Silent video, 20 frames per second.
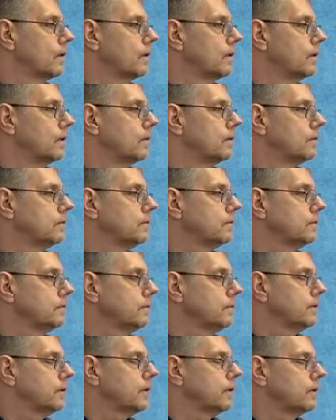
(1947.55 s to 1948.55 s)

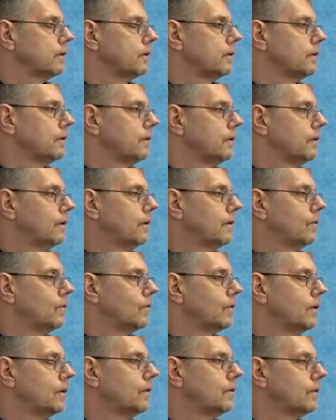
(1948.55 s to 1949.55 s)

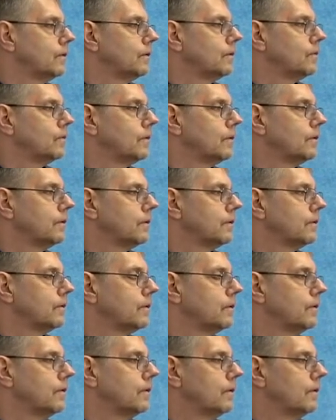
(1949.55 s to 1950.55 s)

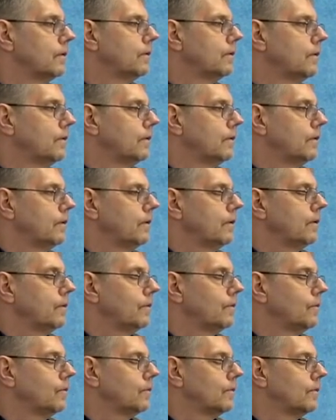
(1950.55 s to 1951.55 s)

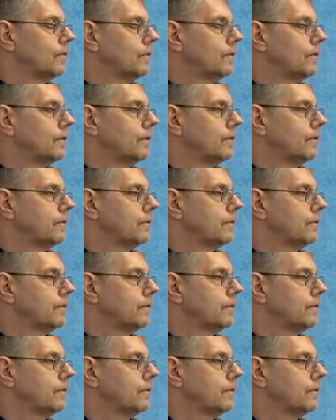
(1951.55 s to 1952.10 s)
(silent)